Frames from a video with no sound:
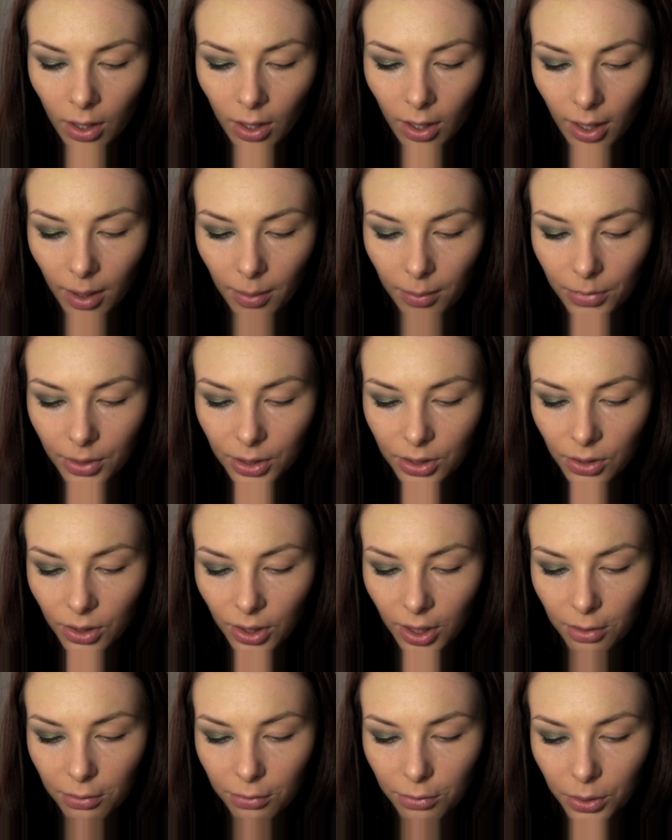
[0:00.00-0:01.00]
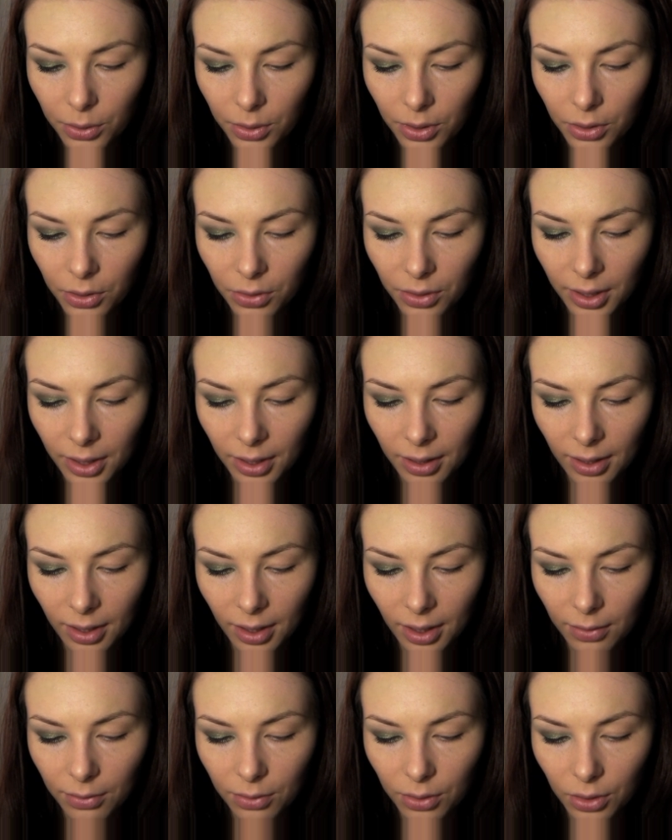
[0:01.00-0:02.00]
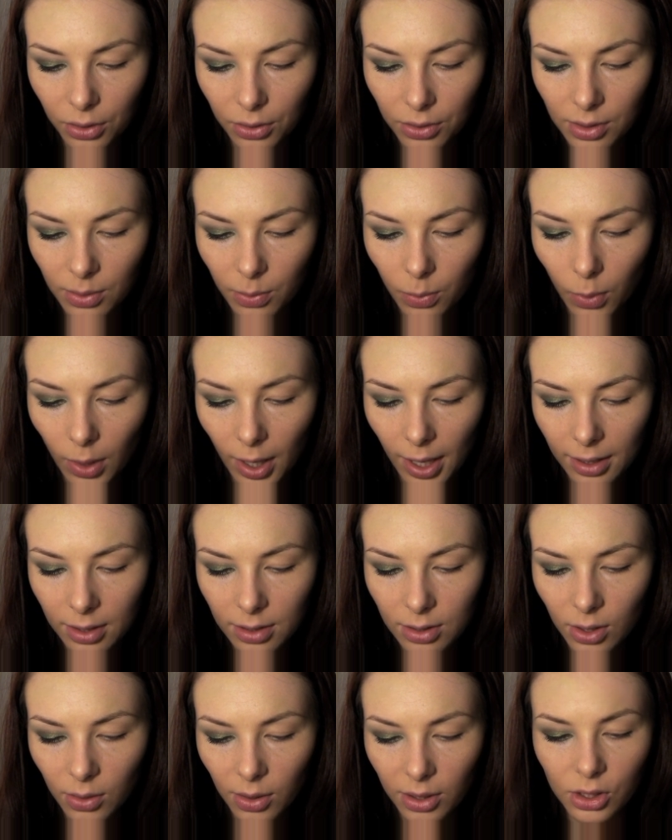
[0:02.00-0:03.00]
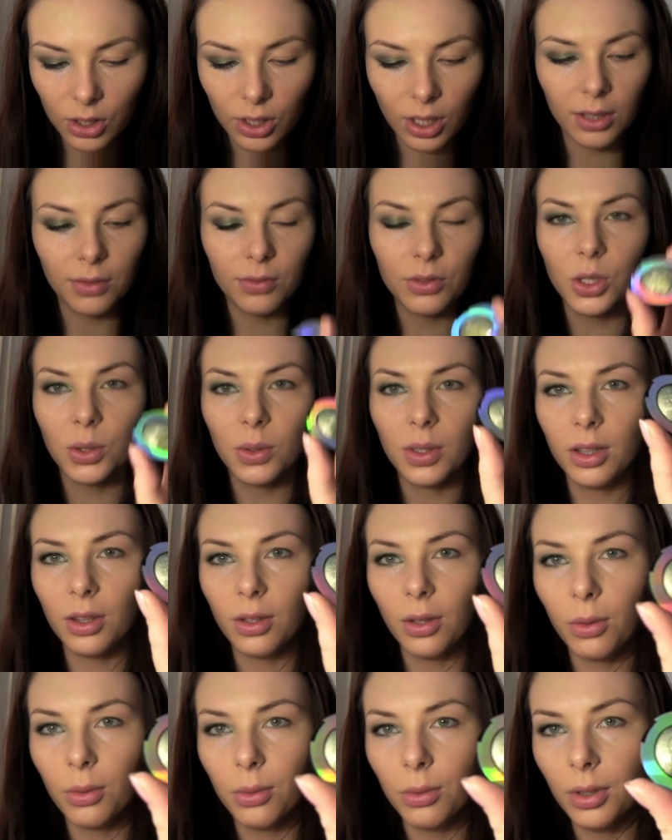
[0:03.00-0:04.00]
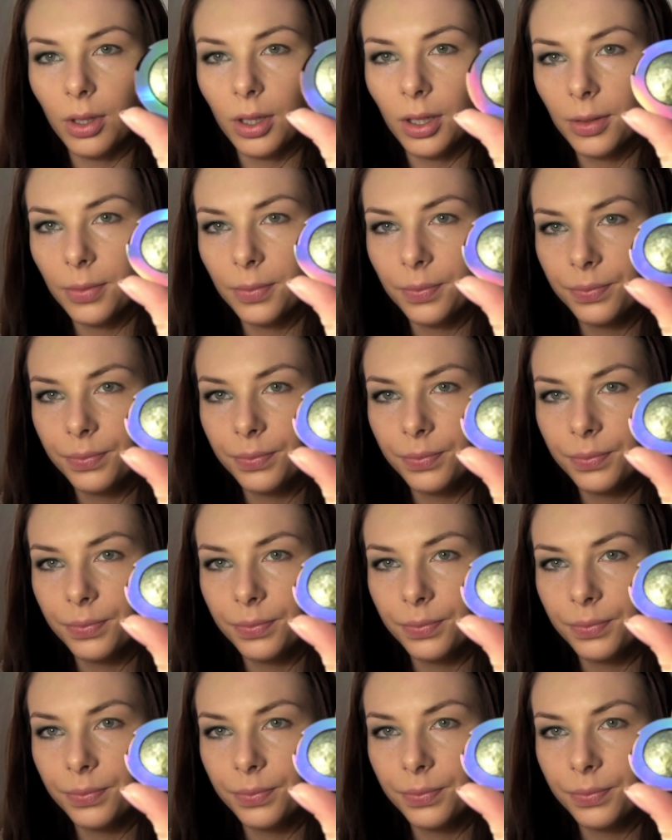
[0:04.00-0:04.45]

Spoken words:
they don't get ruined or anything if you use them wet. So I just kind of do it in the corner.